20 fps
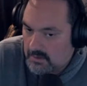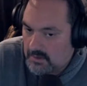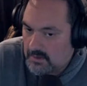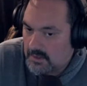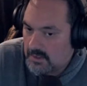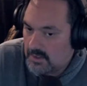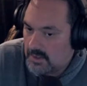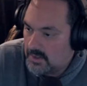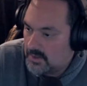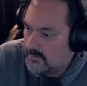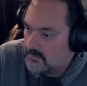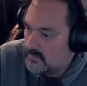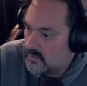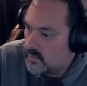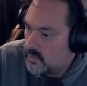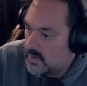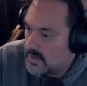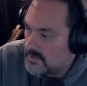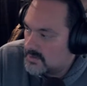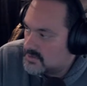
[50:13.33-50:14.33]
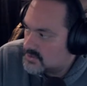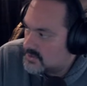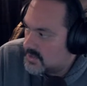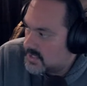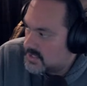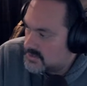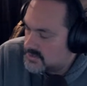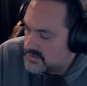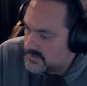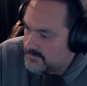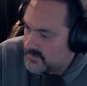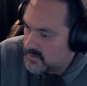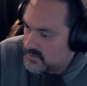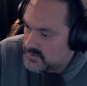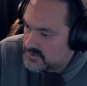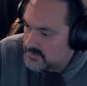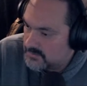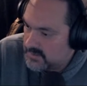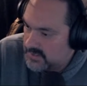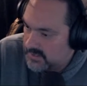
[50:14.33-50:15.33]
um, where the tread is
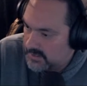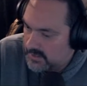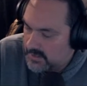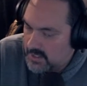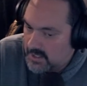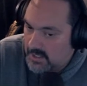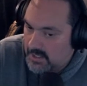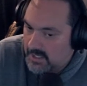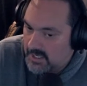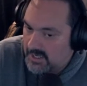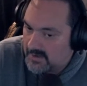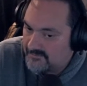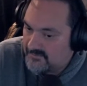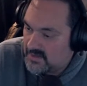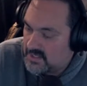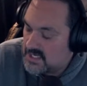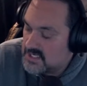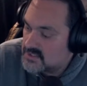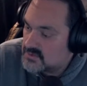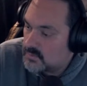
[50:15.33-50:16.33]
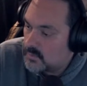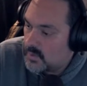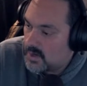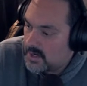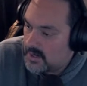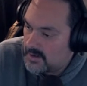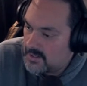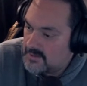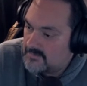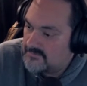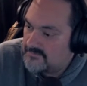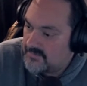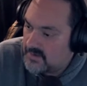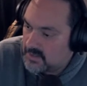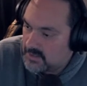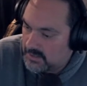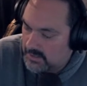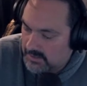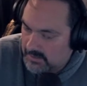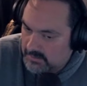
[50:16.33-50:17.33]
supposed to be. If it is wearing
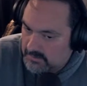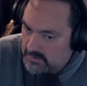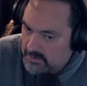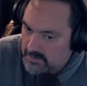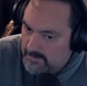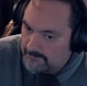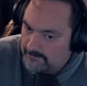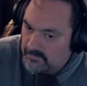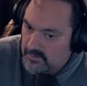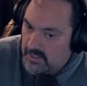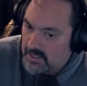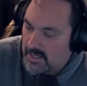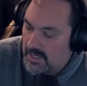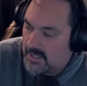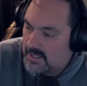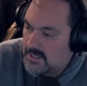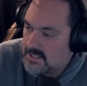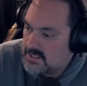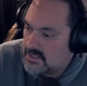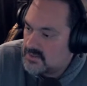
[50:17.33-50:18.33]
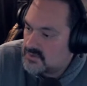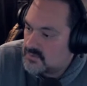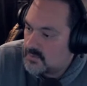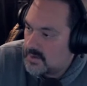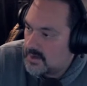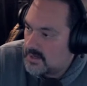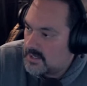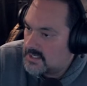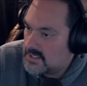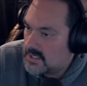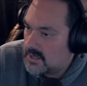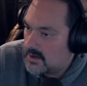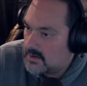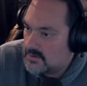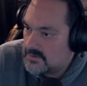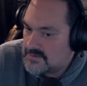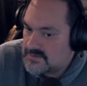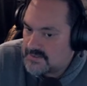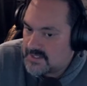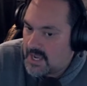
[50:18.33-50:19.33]
funny, and it is wearing
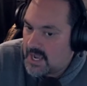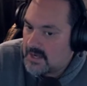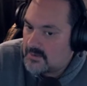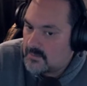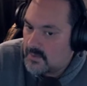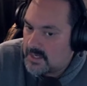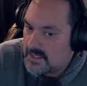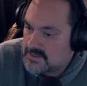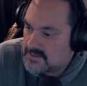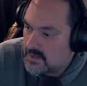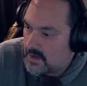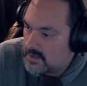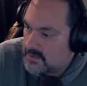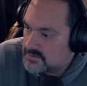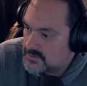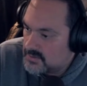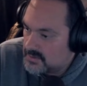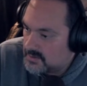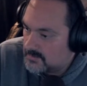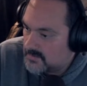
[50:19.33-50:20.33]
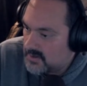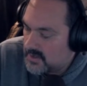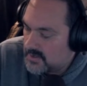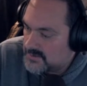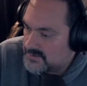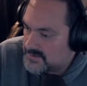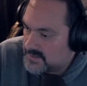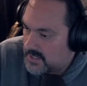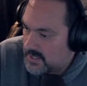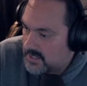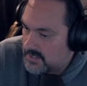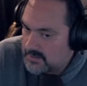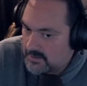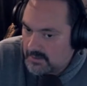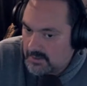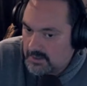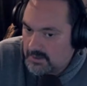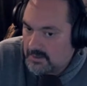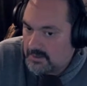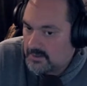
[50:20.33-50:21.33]
sideways onto the bald side
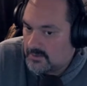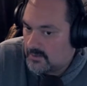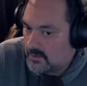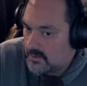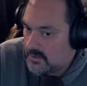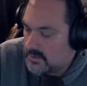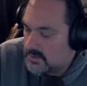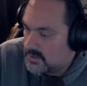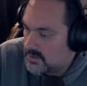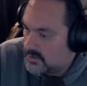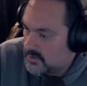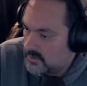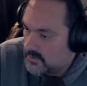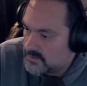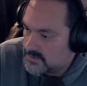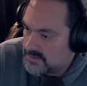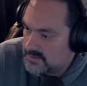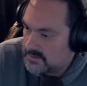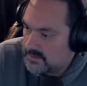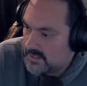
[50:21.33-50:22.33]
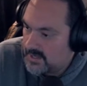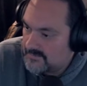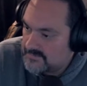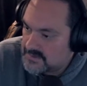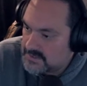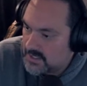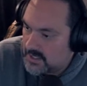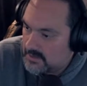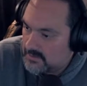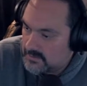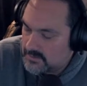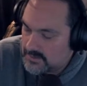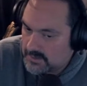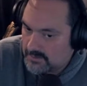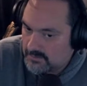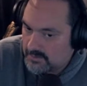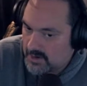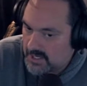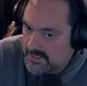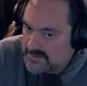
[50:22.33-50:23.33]
uh, or you know to the left side or to
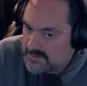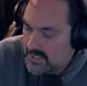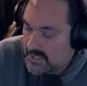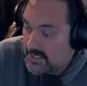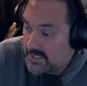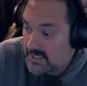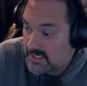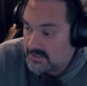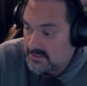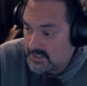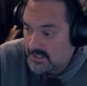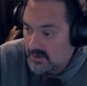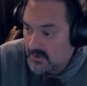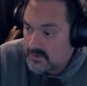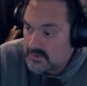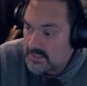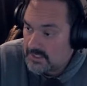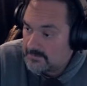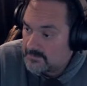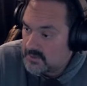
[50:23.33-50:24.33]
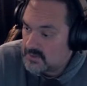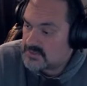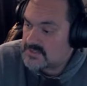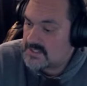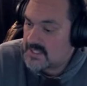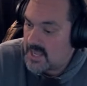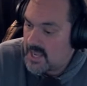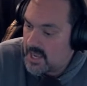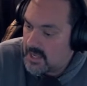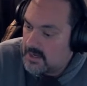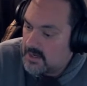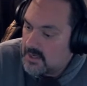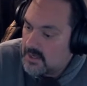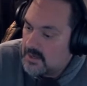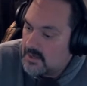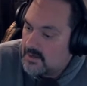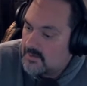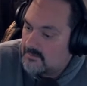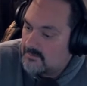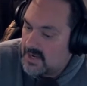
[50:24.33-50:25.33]
the right side and a DOT puts that
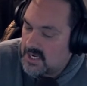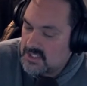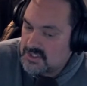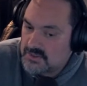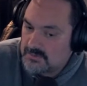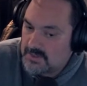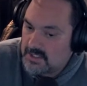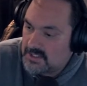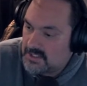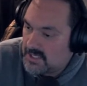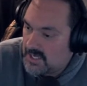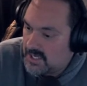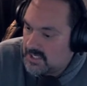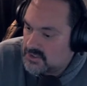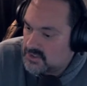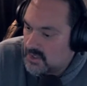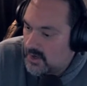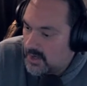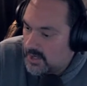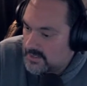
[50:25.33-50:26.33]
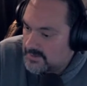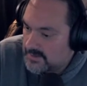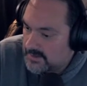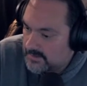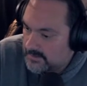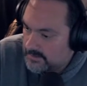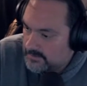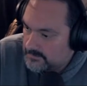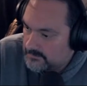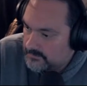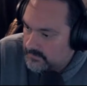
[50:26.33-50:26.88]
measurement gauge on there